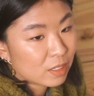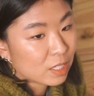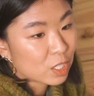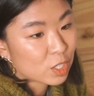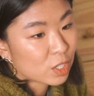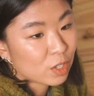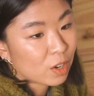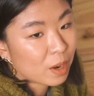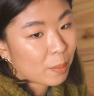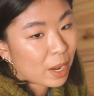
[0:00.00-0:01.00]
Letitia, you
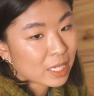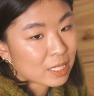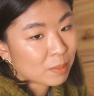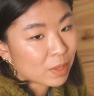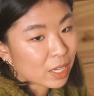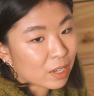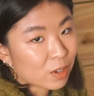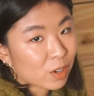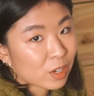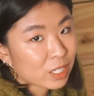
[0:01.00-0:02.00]
gotta buy something
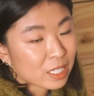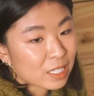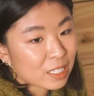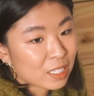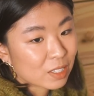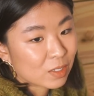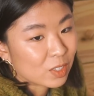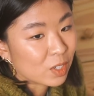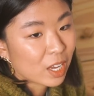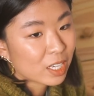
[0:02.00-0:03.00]
current season.
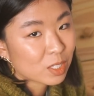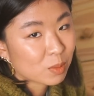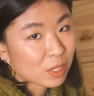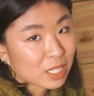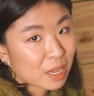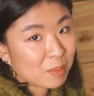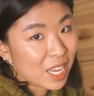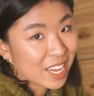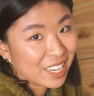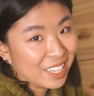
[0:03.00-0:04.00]
You can't just wear the same
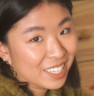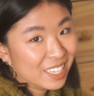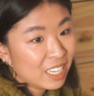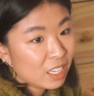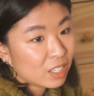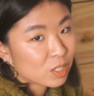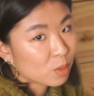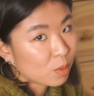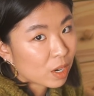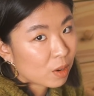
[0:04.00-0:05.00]
thing to
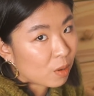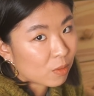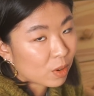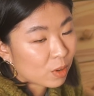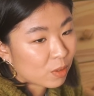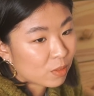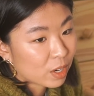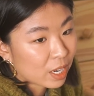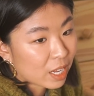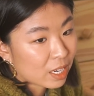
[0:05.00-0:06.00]
work over and over
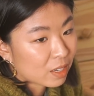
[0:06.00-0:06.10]
again.